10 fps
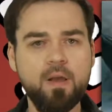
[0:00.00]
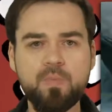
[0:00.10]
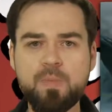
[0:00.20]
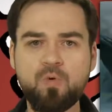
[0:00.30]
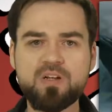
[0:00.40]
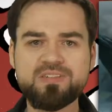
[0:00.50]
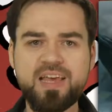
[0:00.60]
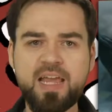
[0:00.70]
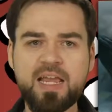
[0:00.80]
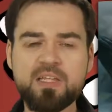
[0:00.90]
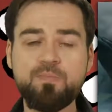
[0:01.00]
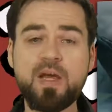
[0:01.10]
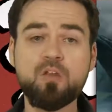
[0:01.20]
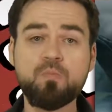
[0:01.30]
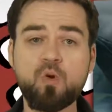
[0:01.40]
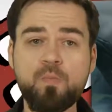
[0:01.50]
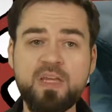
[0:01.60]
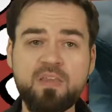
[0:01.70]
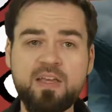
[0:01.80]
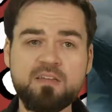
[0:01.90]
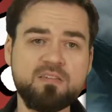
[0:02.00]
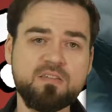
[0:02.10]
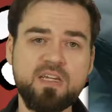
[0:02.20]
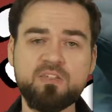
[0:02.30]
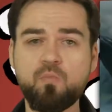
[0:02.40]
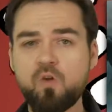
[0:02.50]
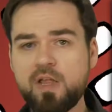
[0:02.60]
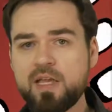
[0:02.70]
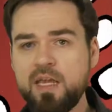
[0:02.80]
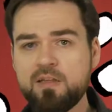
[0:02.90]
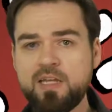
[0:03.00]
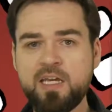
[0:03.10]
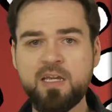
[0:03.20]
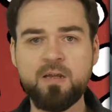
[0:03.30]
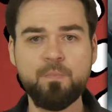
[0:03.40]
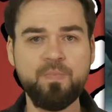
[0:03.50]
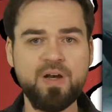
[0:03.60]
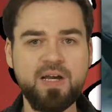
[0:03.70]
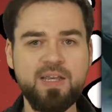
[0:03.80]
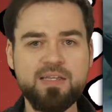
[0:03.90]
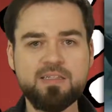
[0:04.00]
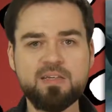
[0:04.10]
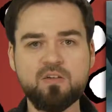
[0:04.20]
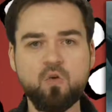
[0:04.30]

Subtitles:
People are saying it's better than Prometheus, it's more like Alien, but it doesn't